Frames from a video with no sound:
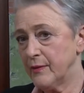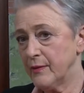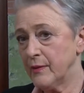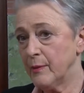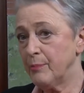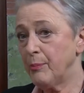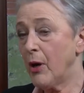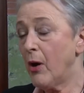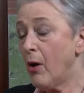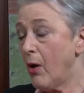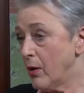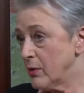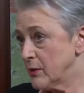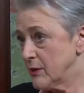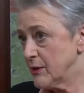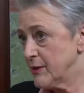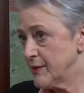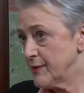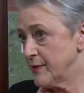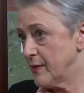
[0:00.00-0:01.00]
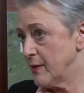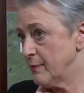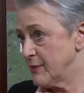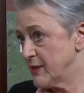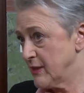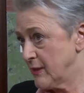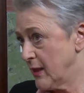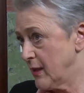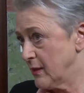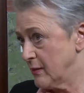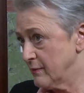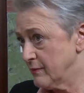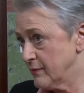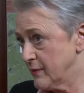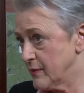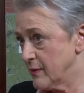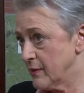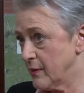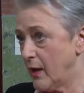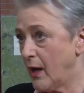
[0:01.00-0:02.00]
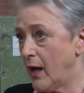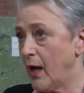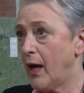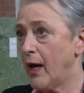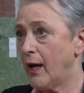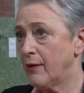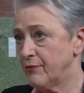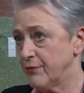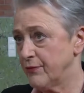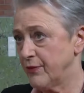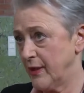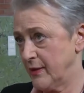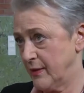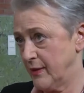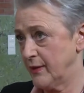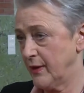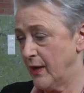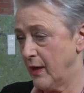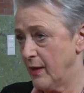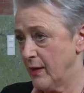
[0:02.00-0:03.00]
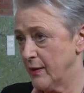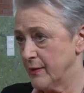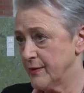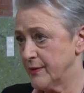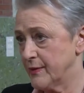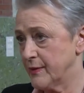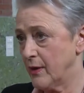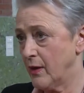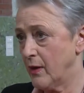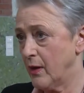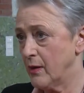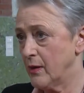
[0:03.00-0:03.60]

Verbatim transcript: the parties themselves have recognized